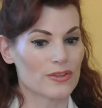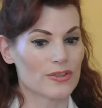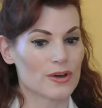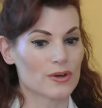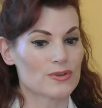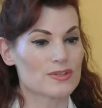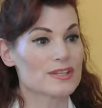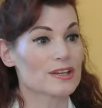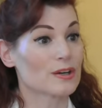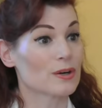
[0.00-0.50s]

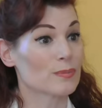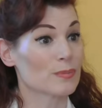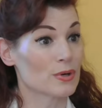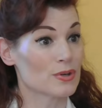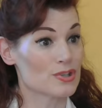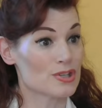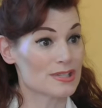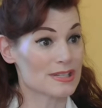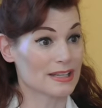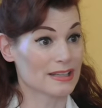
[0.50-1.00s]
those that are
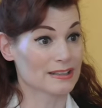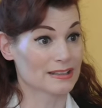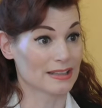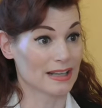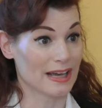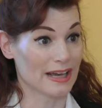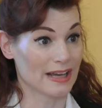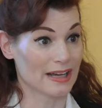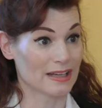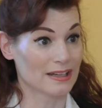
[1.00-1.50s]
purchasing
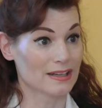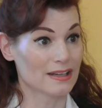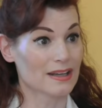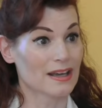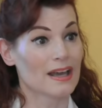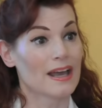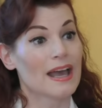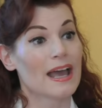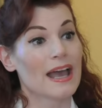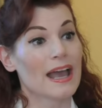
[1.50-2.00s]

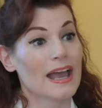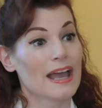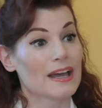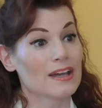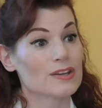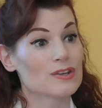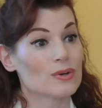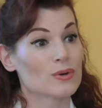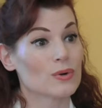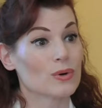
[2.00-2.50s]
land
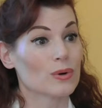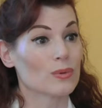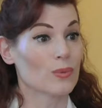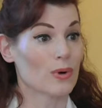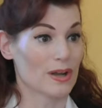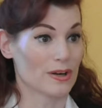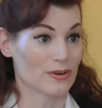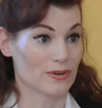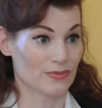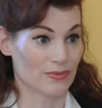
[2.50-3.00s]
and or
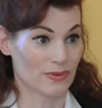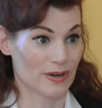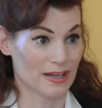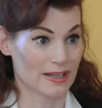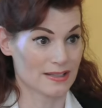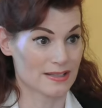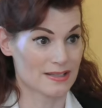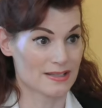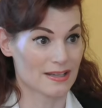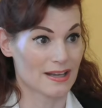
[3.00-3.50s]

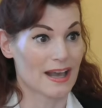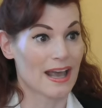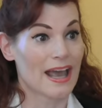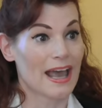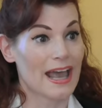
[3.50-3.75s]
waterfront.